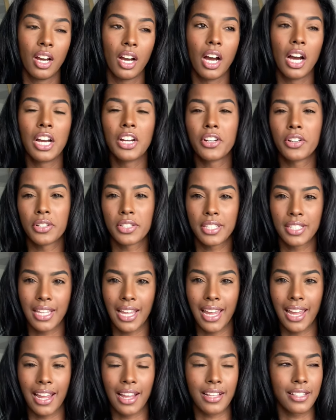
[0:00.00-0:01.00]

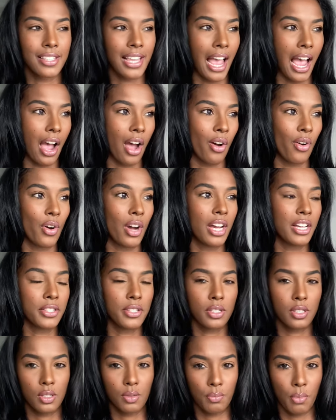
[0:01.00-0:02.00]
understands how a
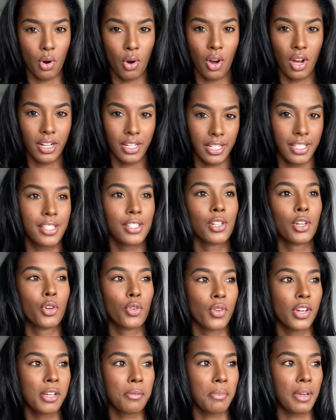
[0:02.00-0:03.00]
small
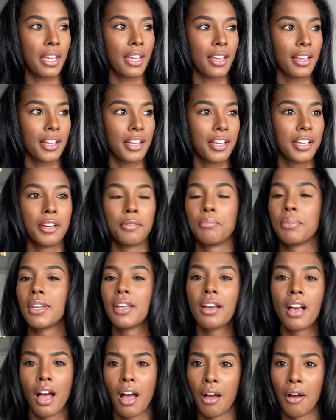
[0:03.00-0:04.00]
disagreement could
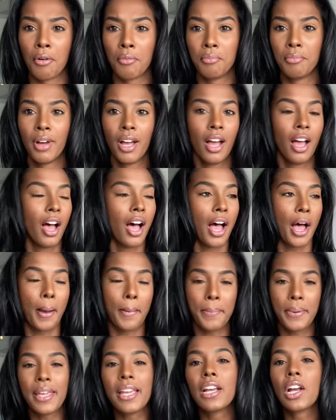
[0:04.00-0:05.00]
become a
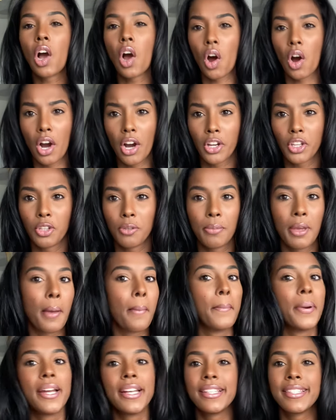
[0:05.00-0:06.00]
big
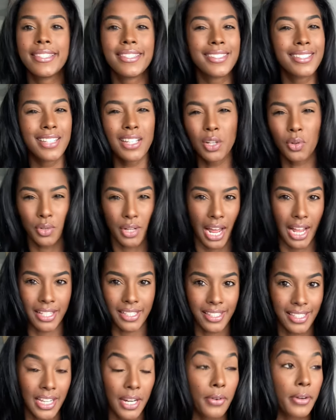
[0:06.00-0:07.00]
argument, but it's still not
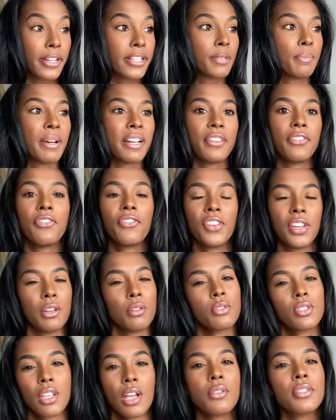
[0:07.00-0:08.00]
serious, but it
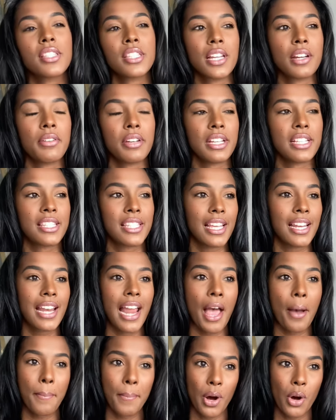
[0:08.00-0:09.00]
feels so serious in
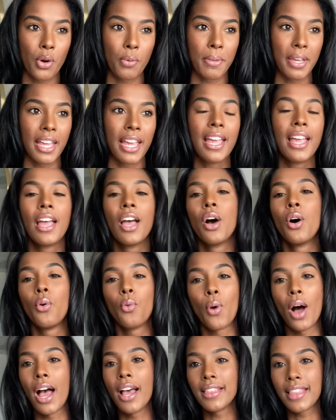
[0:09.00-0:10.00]
that moment,
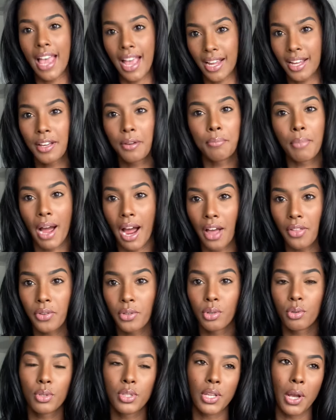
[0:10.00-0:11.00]
why that could bother
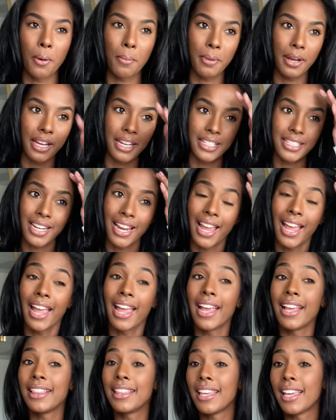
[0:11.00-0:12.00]
you so much.
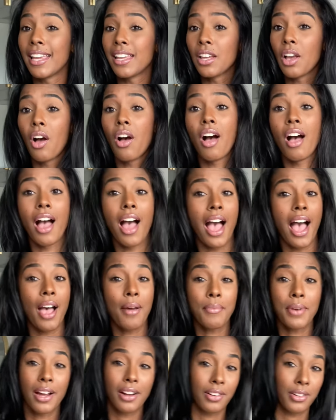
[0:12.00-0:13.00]
And then, y'all,
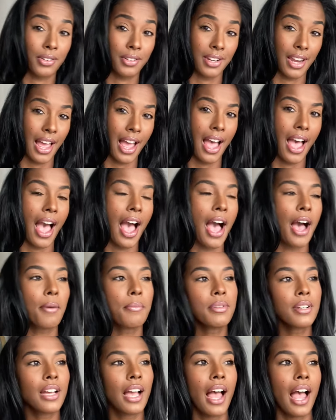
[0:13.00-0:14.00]
I'm not gonna lie,
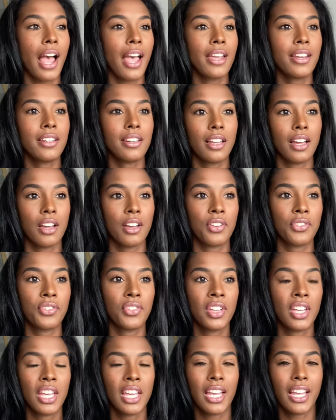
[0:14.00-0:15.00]
I'm kind of an
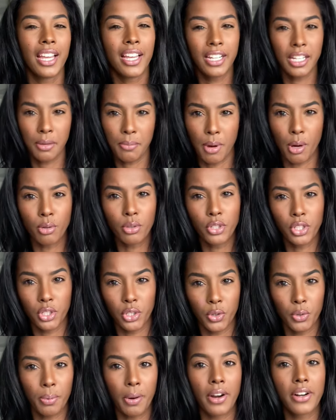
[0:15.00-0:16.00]

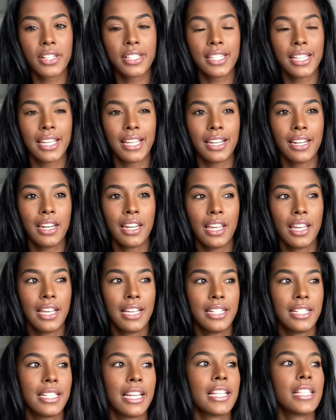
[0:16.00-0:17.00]
emotional person
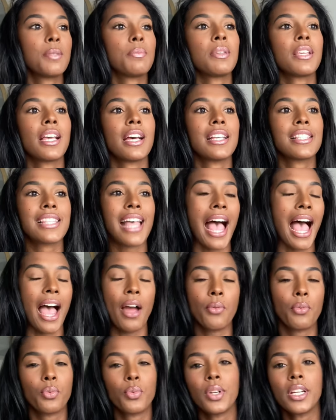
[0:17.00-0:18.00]
just because
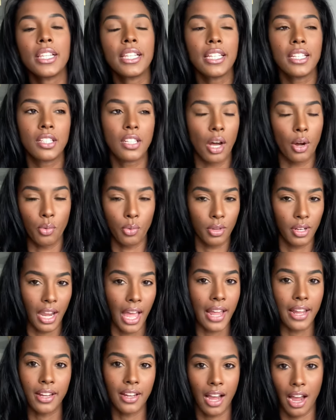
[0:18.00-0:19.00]
I really don't
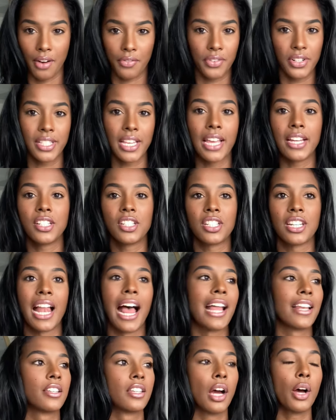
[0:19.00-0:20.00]
like confrontation.
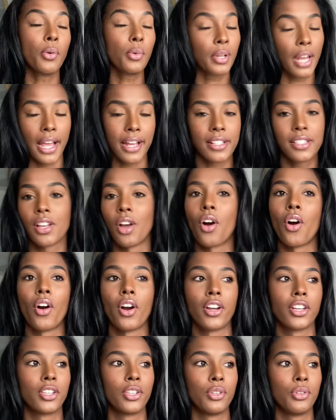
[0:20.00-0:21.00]
I don't like to
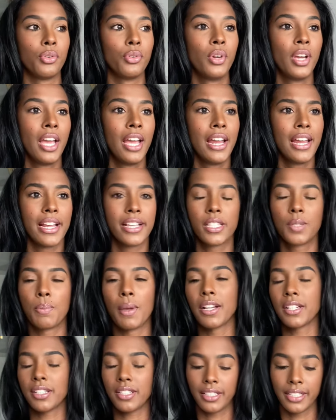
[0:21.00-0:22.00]
argue,
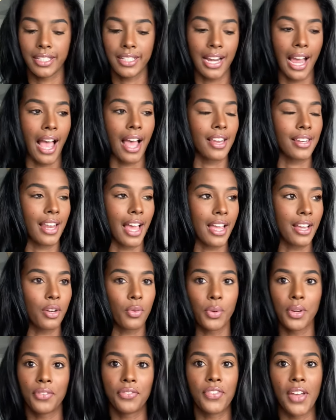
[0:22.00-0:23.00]
especially not like
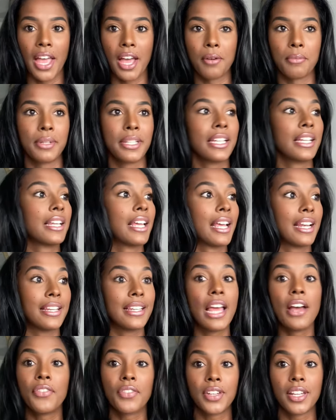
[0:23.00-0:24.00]
with family and
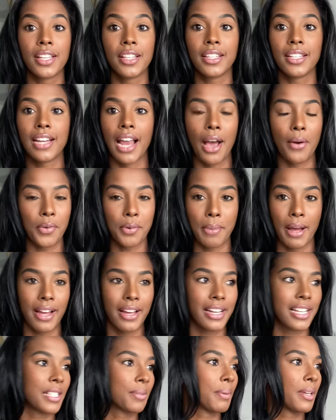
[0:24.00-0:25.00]
definitely not with my
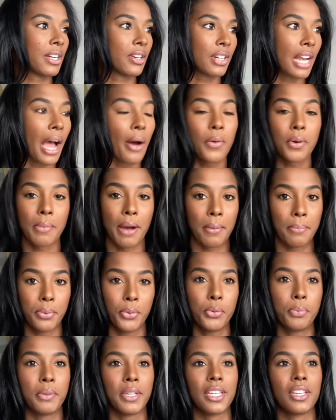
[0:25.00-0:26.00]
husband or not with my
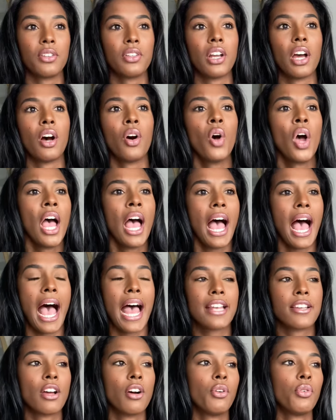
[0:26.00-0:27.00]
poopy, you know?
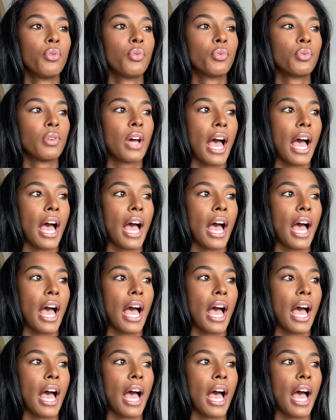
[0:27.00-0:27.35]
I don't